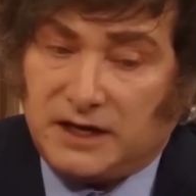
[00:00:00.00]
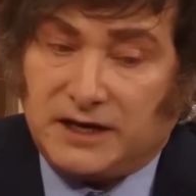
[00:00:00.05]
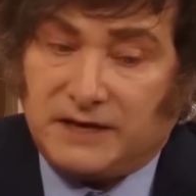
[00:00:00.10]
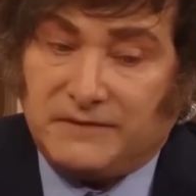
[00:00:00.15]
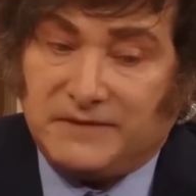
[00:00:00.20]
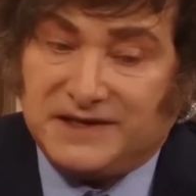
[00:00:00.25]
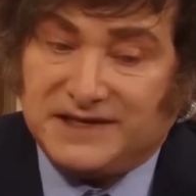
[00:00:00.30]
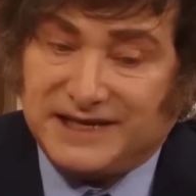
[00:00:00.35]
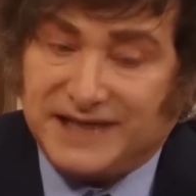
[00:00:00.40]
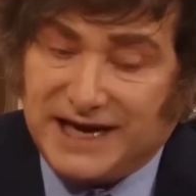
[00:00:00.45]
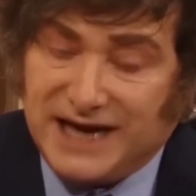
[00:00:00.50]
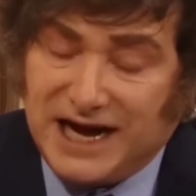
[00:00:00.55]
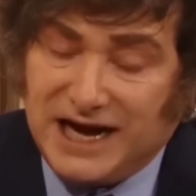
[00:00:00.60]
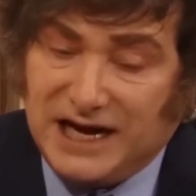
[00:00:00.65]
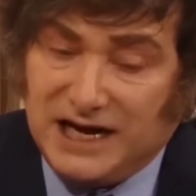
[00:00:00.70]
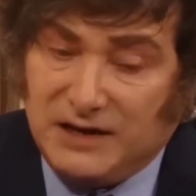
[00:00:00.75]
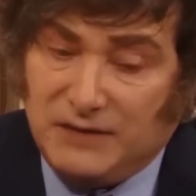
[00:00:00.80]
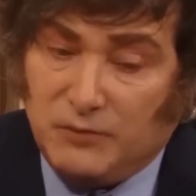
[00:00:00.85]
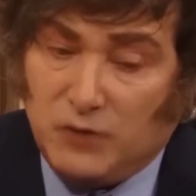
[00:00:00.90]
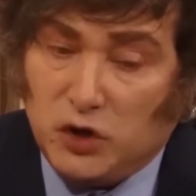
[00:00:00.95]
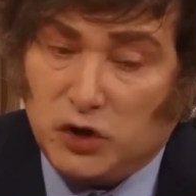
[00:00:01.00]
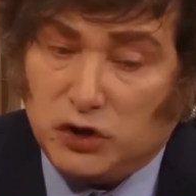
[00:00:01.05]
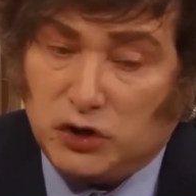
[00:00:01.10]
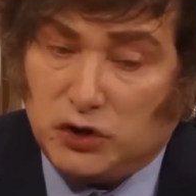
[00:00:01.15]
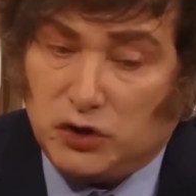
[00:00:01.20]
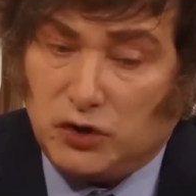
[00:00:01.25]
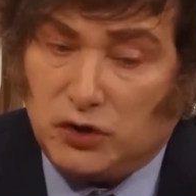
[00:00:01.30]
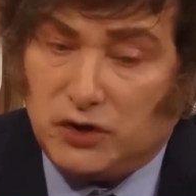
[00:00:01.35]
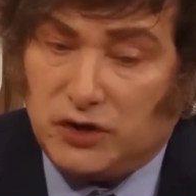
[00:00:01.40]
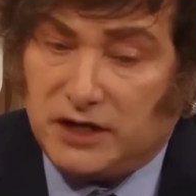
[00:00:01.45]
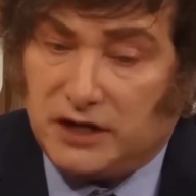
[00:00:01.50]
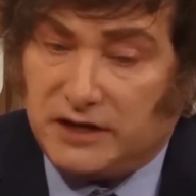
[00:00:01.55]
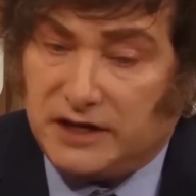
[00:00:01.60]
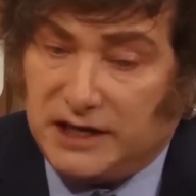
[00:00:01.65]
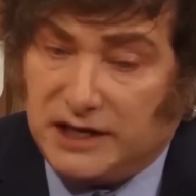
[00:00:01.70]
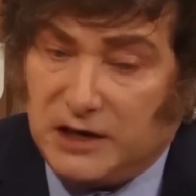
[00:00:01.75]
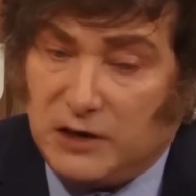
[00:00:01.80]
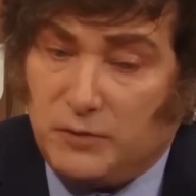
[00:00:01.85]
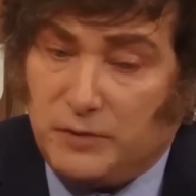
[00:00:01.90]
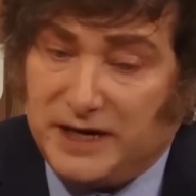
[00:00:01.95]
To some, he's a
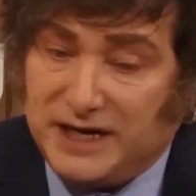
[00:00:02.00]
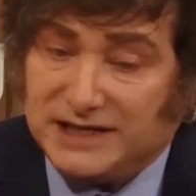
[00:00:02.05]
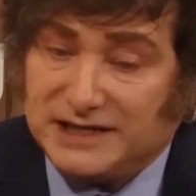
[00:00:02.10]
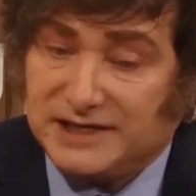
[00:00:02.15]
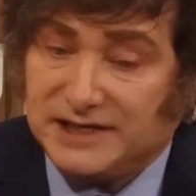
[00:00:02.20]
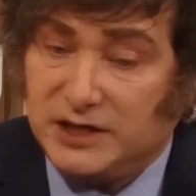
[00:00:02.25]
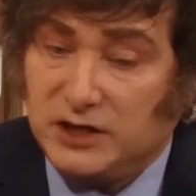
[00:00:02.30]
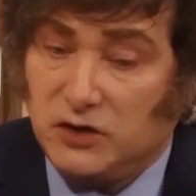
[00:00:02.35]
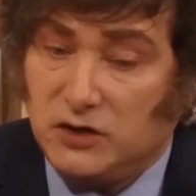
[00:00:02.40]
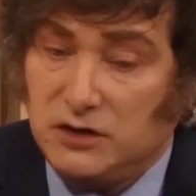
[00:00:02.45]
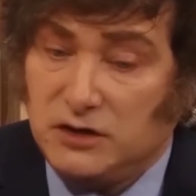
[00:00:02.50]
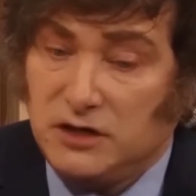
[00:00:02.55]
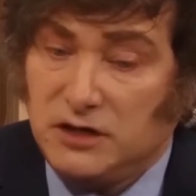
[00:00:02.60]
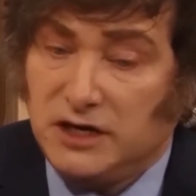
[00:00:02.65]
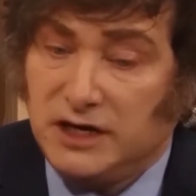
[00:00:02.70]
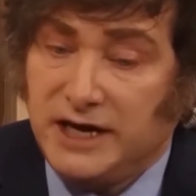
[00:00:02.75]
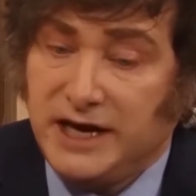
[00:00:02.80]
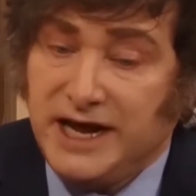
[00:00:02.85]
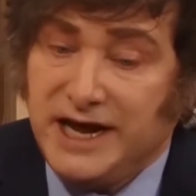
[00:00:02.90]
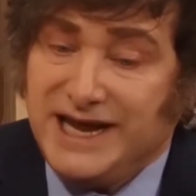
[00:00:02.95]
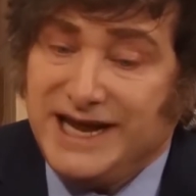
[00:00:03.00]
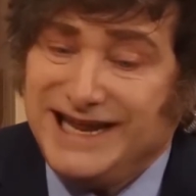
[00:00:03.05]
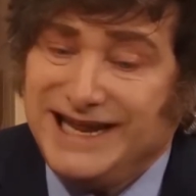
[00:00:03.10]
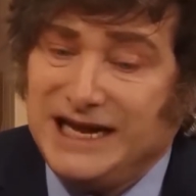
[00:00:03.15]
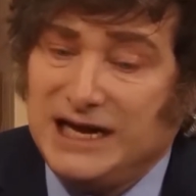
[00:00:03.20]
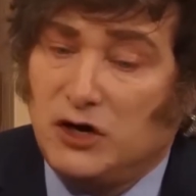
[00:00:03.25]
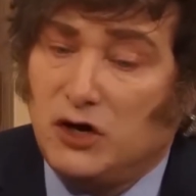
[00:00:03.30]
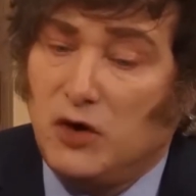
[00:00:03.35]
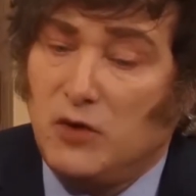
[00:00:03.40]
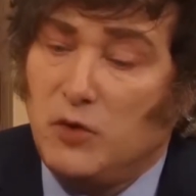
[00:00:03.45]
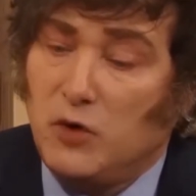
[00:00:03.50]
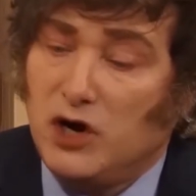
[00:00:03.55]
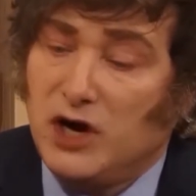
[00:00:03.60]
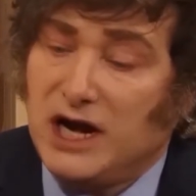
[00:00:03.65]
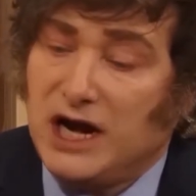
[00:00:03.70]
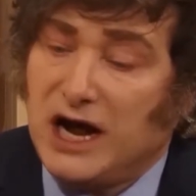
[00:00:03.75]
visionary libertarian hero,